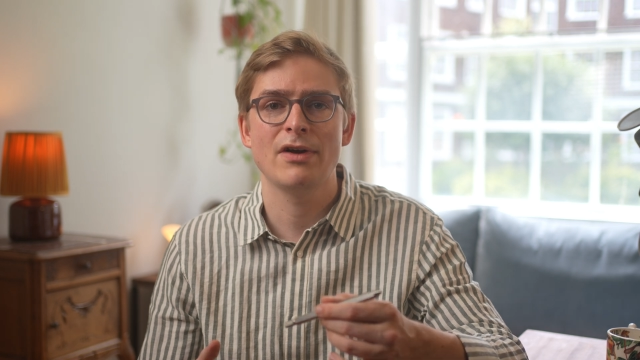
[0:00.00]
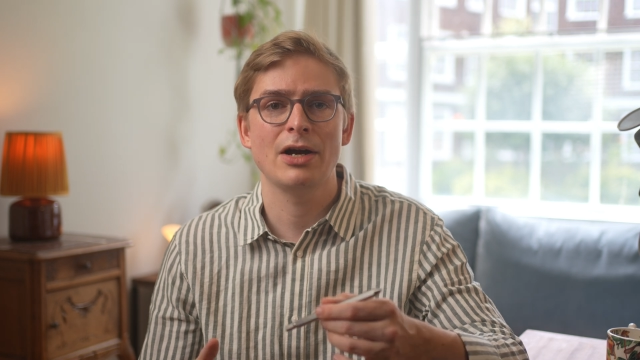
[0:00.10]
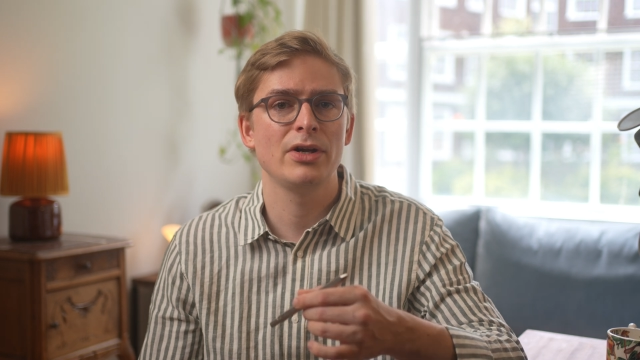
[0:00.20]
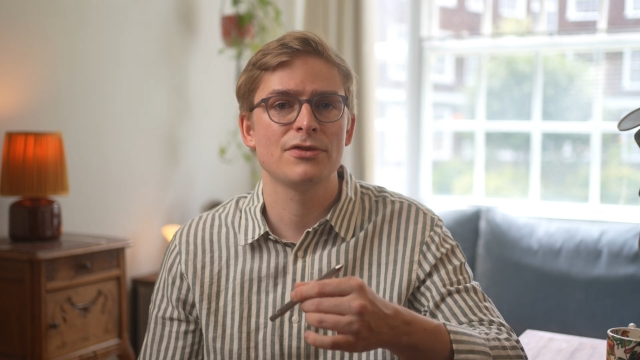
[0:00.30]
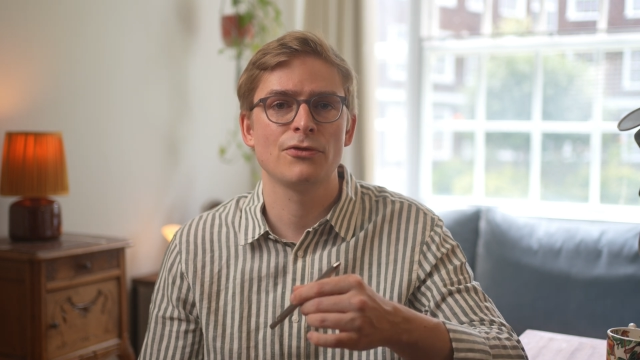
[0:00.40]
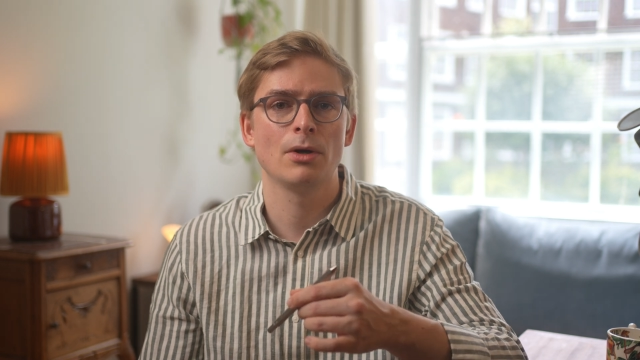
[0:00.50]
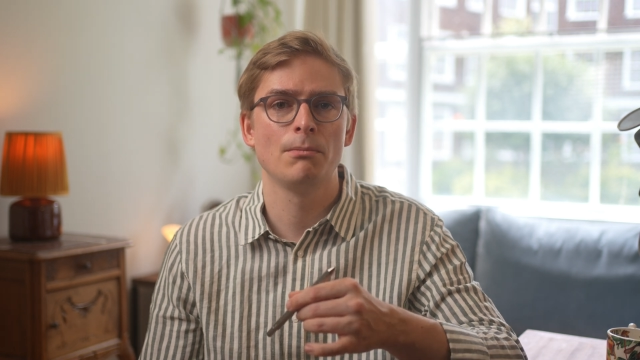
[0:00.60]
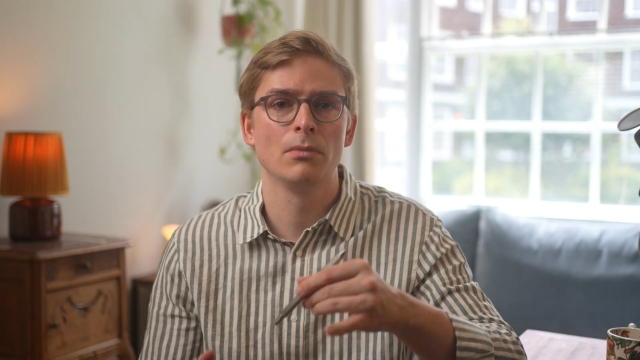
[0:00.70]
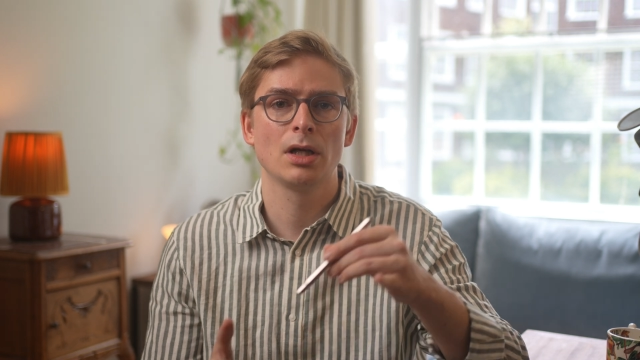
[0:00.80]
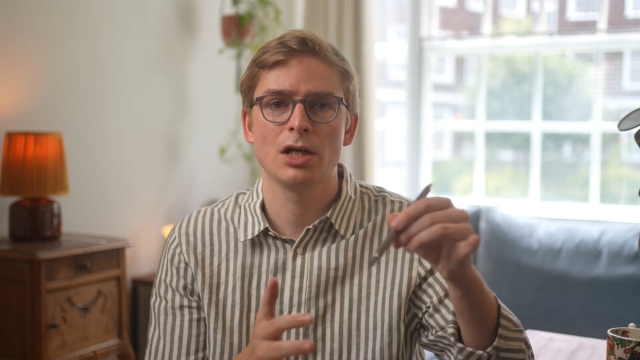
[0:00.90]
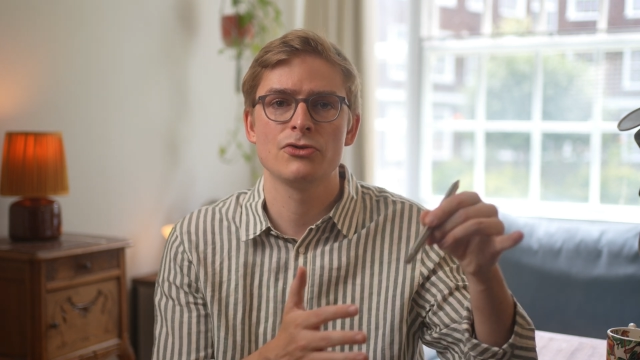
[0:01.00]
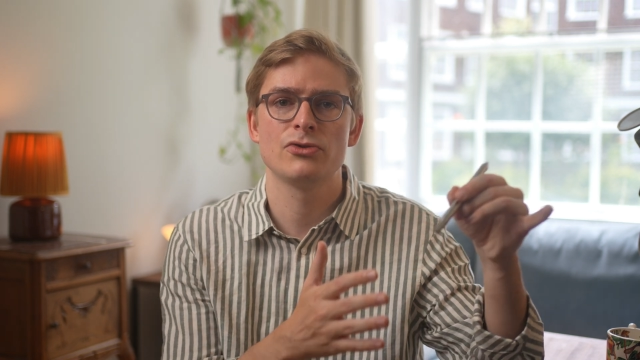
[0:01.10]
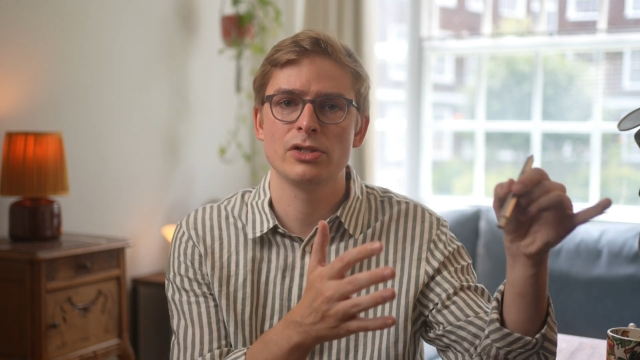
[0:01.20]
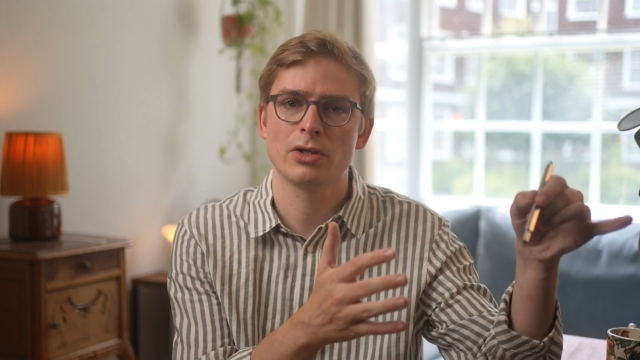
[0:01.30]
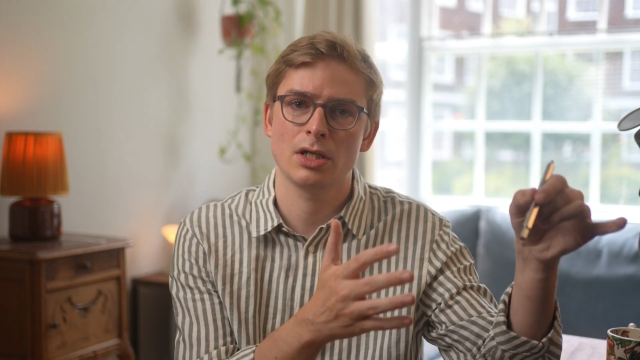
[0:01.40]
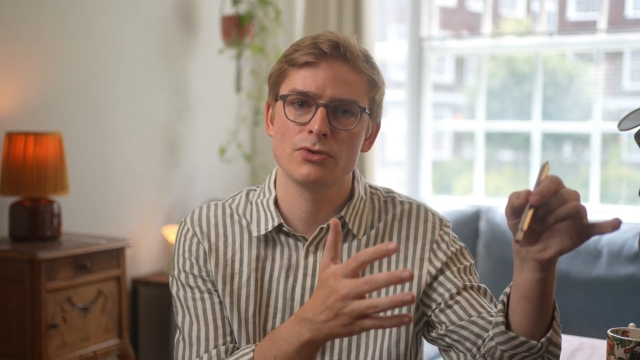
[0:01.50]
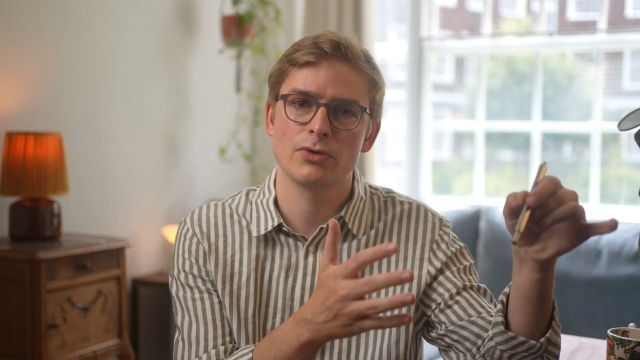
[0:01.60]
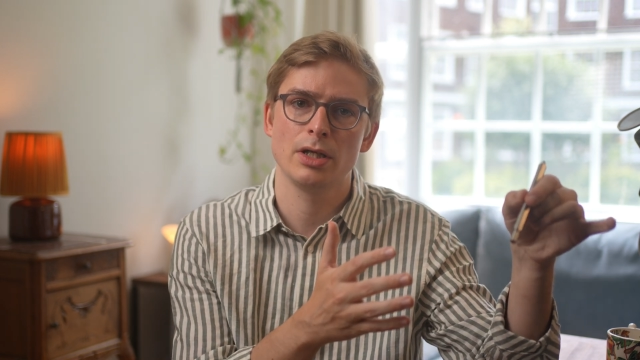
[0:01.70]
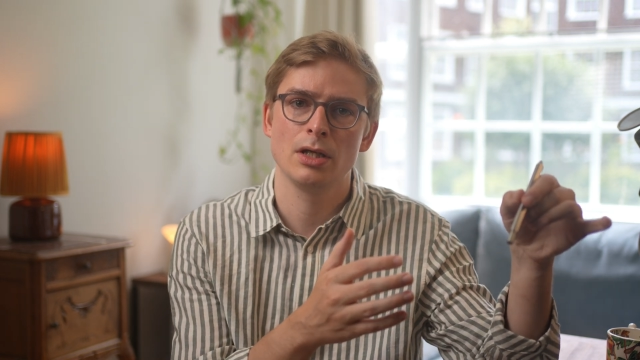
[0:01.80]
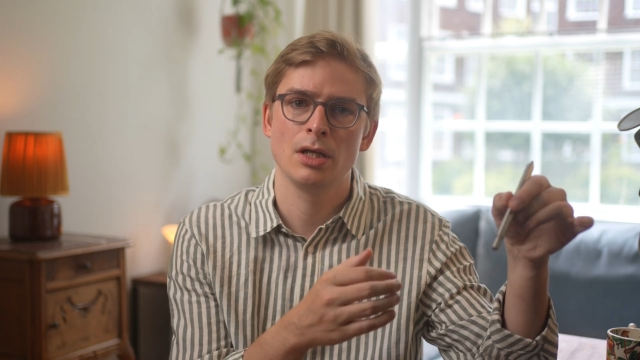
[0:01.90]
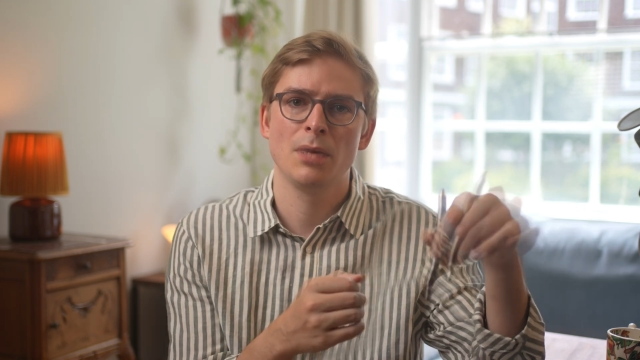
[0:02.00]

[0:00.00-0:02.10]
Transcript: varies from country to country,